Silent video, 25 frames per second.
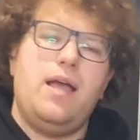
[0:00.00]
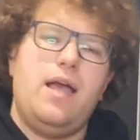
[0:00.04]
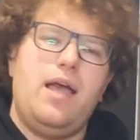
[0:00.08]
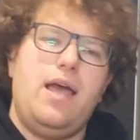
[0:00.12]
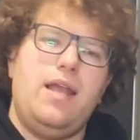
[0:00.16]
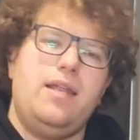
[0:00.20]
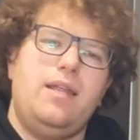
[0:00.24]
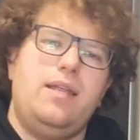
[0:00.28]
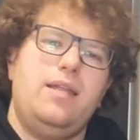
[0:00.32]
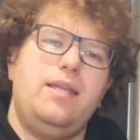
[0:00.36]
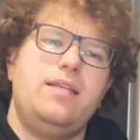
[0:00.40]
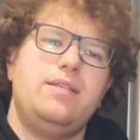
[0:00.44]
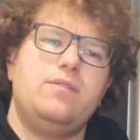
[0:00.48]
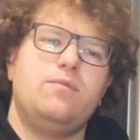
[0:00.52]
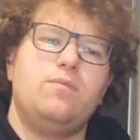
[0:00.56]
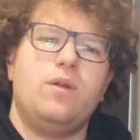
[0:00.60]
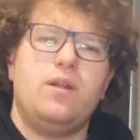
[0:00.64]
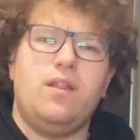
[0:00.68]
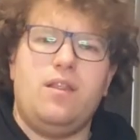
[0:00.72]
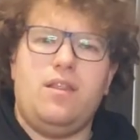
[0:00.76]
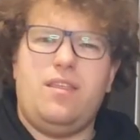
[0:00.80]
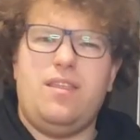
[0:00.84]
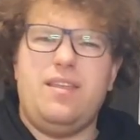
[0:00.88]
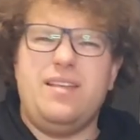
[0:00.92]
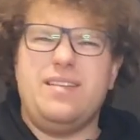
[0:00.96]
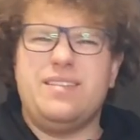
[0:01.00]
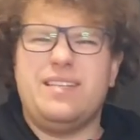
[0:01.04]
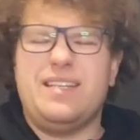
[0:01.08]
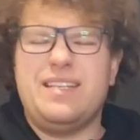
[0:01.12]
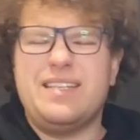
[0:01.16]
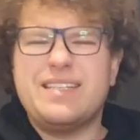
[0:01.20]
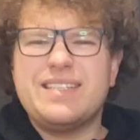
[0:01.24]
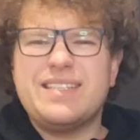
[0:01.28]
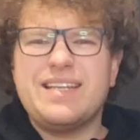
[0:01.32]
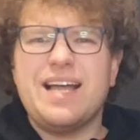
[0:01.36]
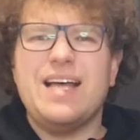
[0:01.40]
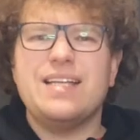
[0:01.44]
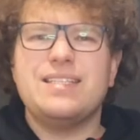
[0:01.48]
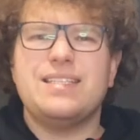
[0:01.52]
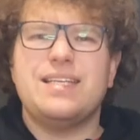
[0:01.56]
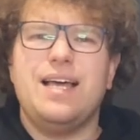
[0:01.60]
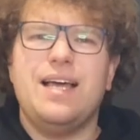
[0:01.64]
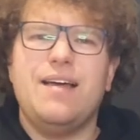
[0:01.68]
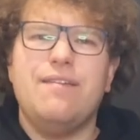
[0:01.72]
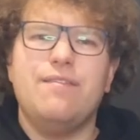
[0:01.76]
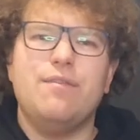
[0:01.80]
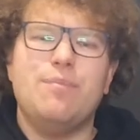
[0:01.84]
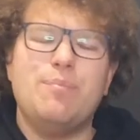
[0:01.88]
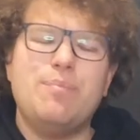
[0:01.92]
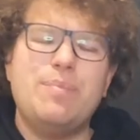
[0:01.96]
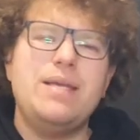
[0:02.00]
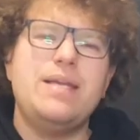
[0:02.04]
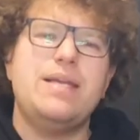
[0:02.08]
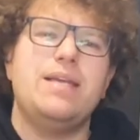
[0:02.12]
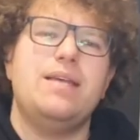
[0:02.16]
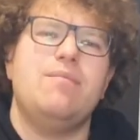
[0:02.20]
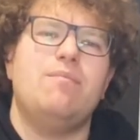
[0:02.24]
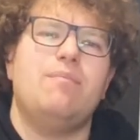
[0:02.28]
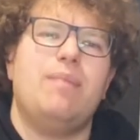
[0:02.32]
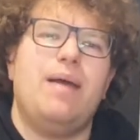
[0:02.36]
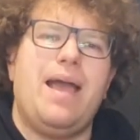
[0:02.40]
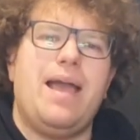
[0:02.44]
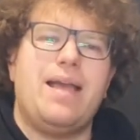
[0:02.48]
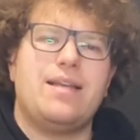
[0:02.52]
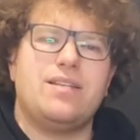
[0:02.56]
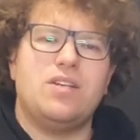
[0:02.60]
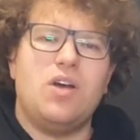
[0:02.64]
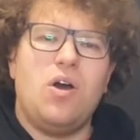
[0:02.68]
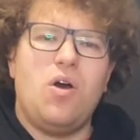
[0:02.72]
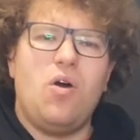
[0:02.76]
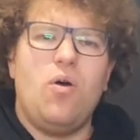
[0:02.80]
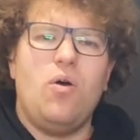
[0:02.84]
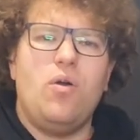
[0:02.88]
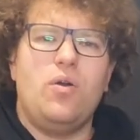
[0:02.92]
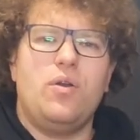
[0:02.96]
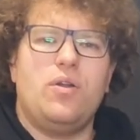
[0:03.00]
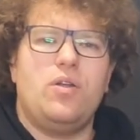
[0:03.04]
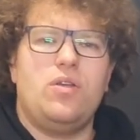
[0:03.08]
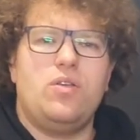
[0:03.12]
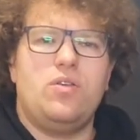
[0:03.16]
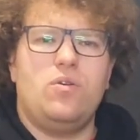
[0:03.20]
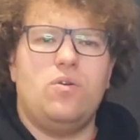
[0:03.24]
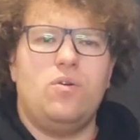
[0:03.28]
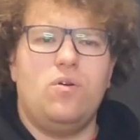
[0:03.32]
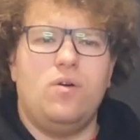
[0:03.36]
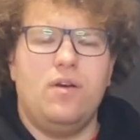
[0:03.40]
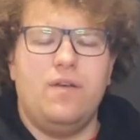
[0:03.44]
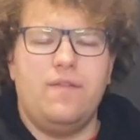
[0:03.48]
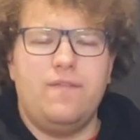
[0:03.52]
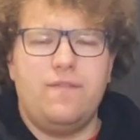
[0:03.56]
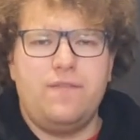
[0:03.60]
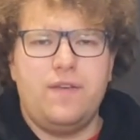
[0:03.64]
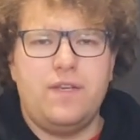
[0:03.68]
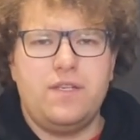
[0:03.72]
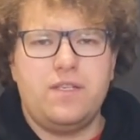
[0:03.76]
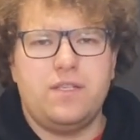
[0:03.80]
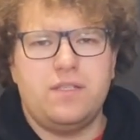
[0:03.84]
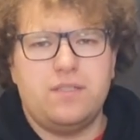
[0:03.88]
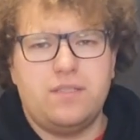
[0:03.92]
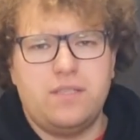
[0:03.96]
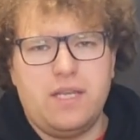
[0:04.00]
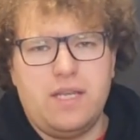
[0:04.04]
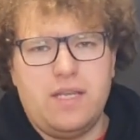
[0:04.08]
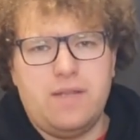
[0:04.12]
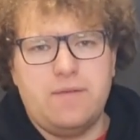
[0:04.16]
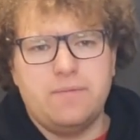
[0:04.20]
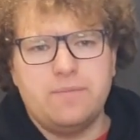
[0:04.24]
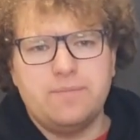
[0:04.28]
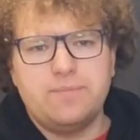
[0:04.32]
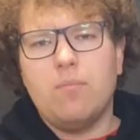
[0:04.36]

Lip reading: And it is one of the things that does have a big impact on your efficiency.